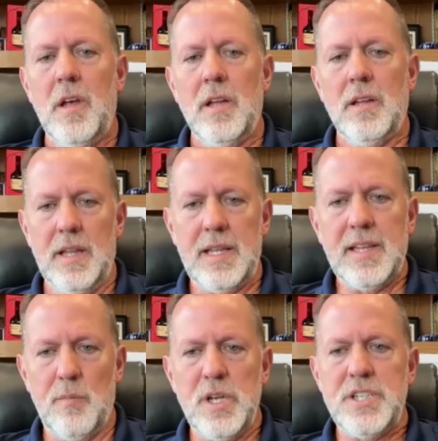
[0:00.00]
The
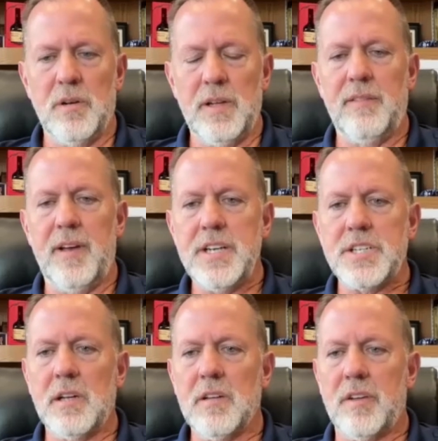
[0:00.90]
Lithium Regional
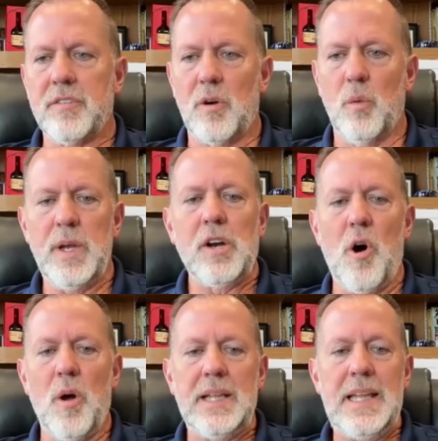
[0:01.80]
Innovation Cluster, we
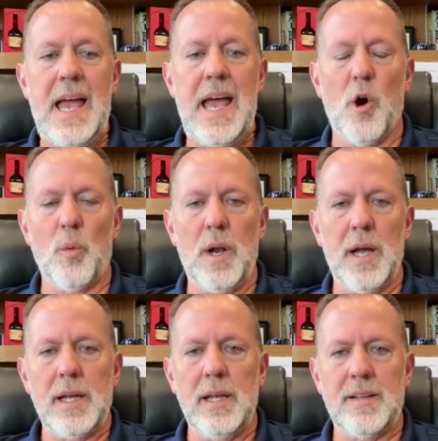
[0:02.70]
call it the
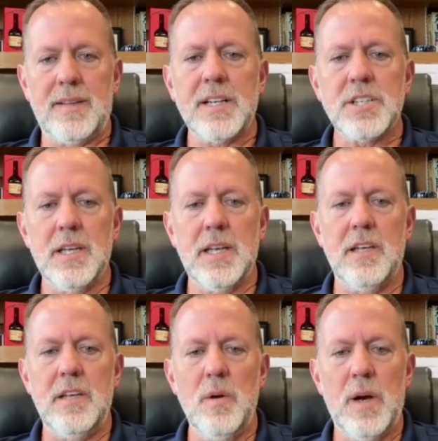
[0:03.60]
LRIC. It's actually a
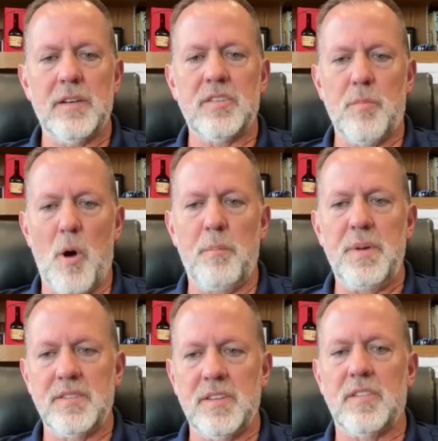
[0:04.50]
U.S. Small
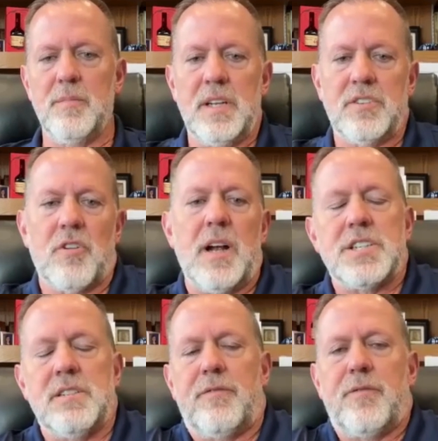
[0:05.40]
Business
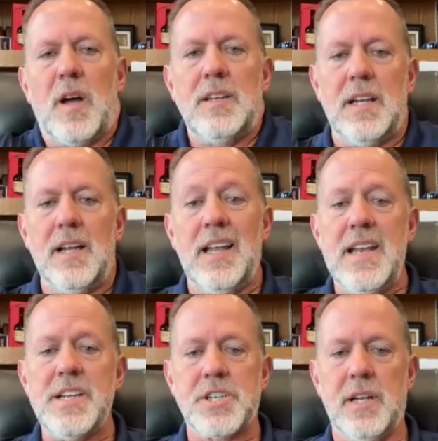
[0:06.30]
Administration funded
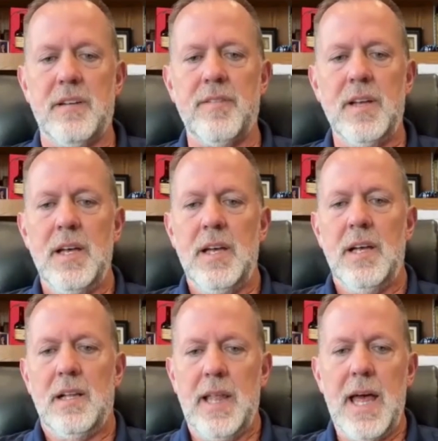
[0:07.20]
initiative
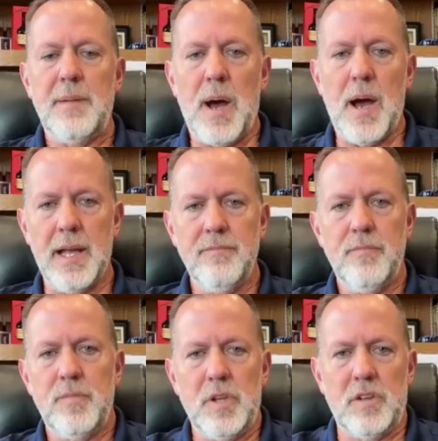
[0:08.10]
led by
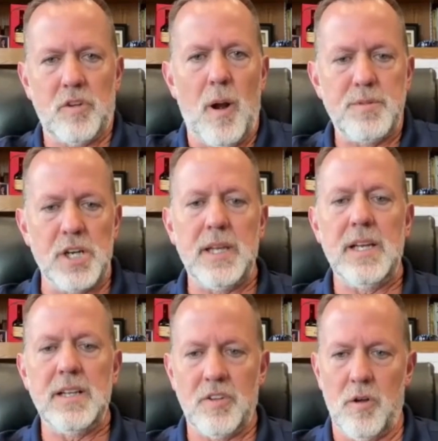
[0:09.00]
the Startup Junkie
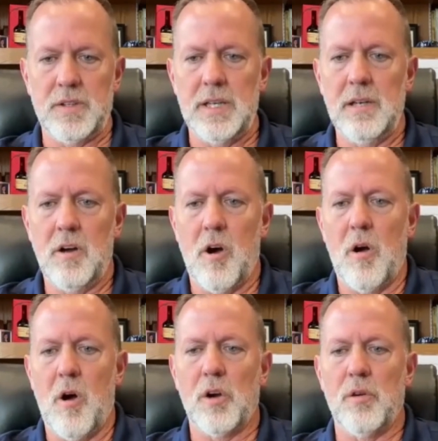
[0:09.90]
Consulting,
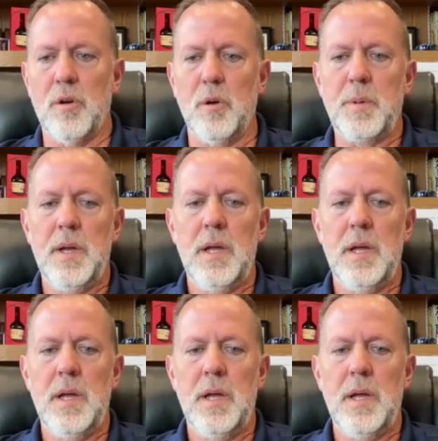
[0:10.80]
our group.